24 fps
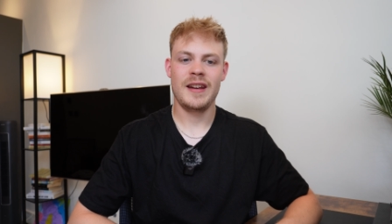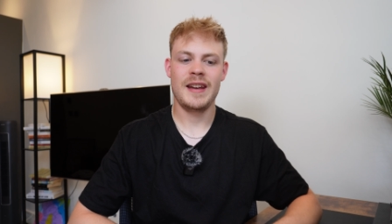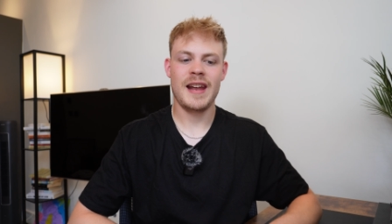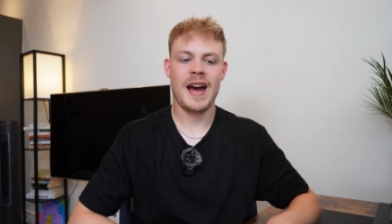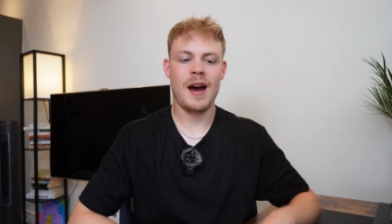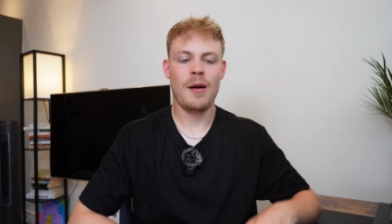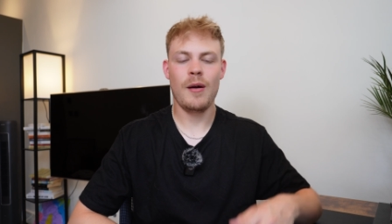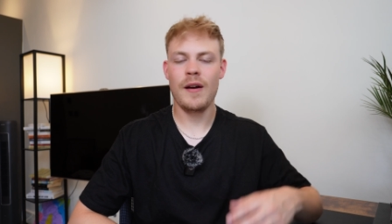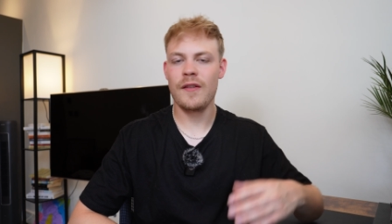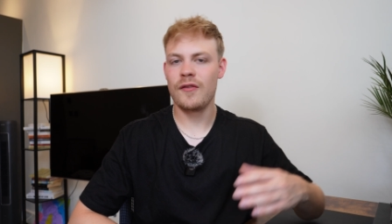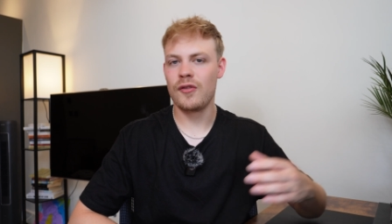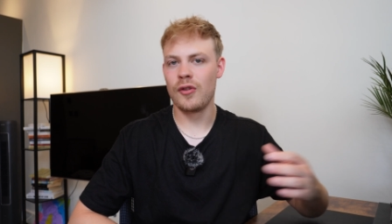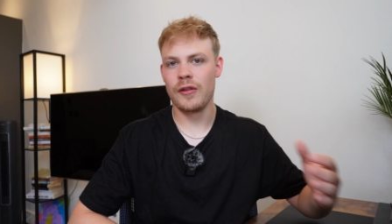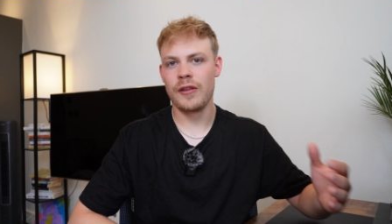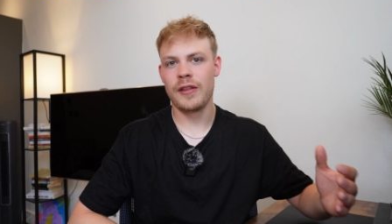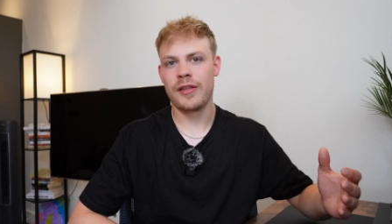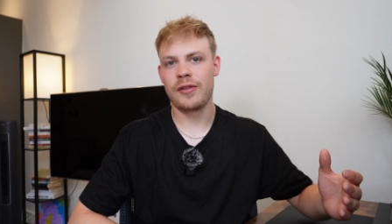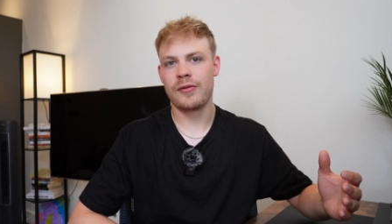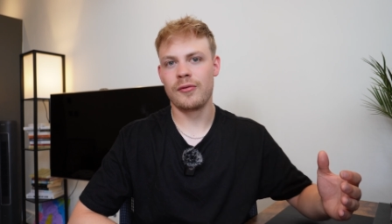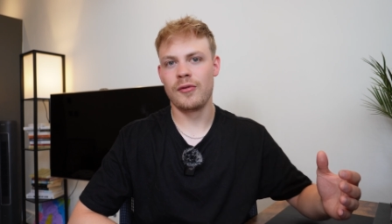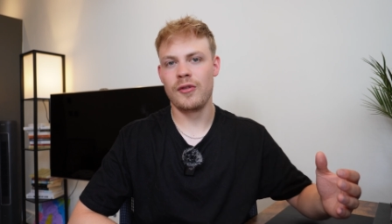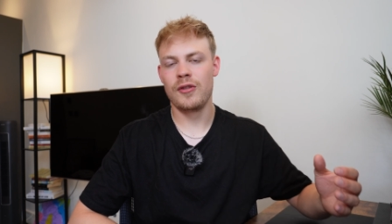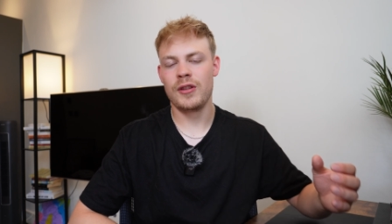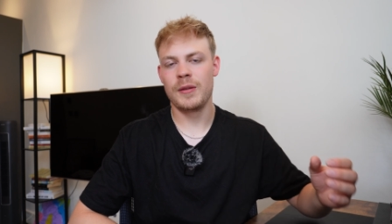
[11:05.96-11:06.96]
now I've gone
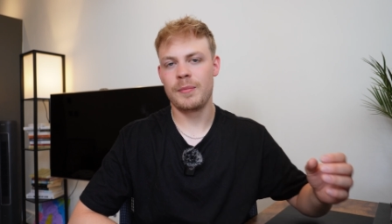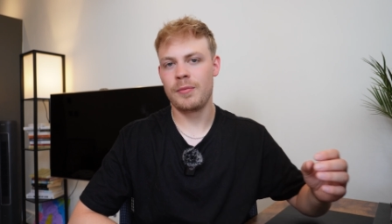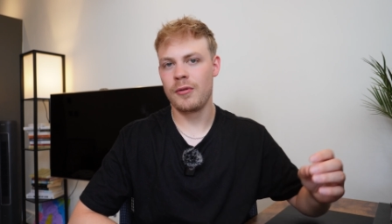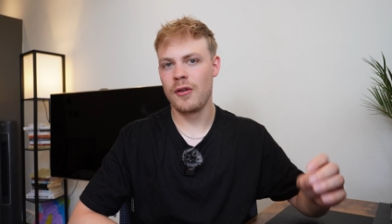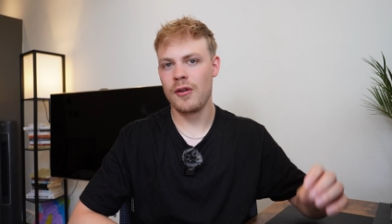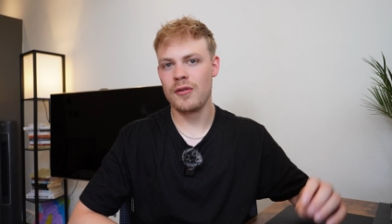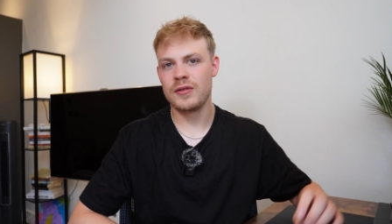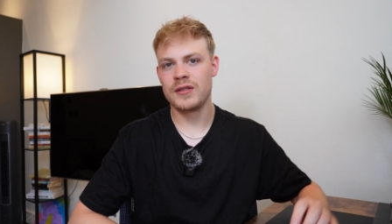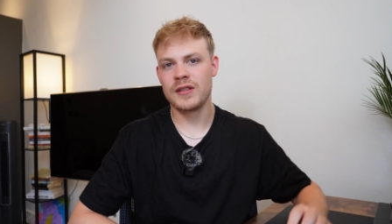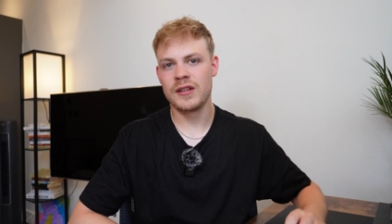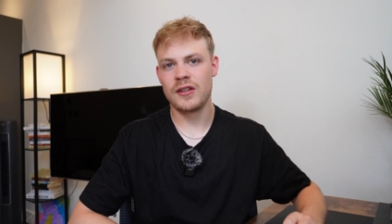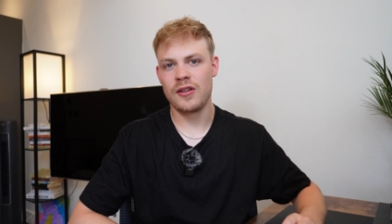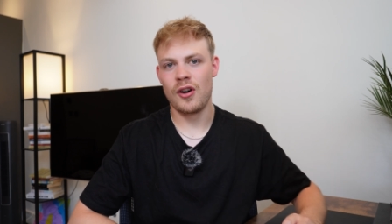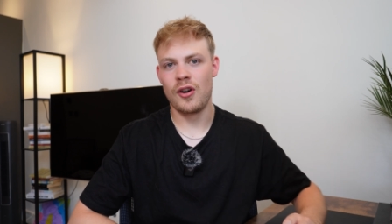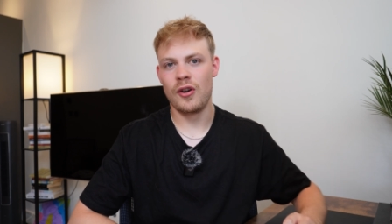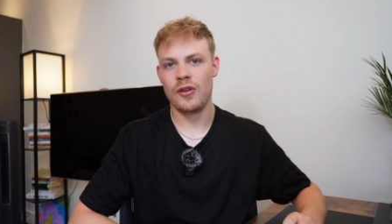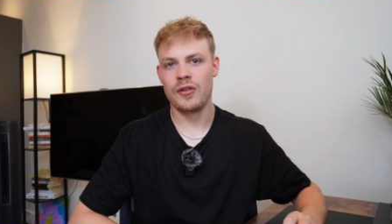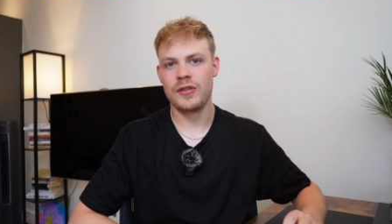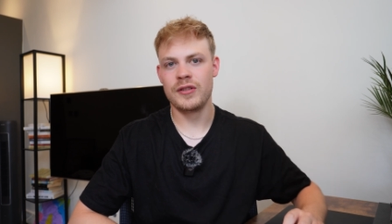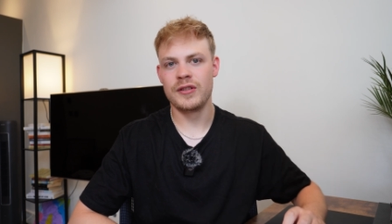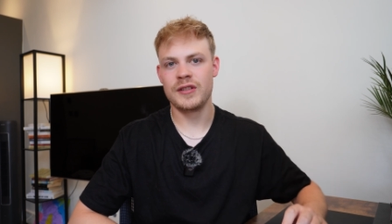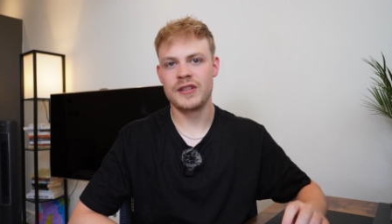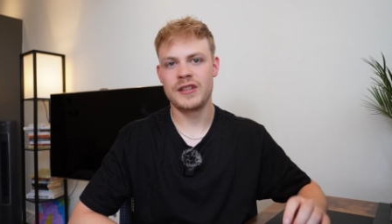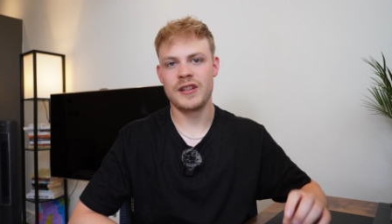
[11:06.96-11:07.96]
through the pros and
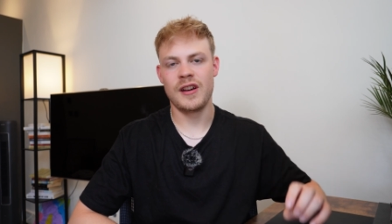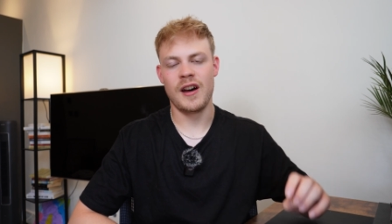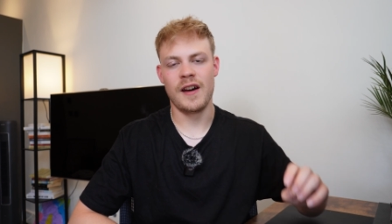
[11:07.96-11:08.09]
cons.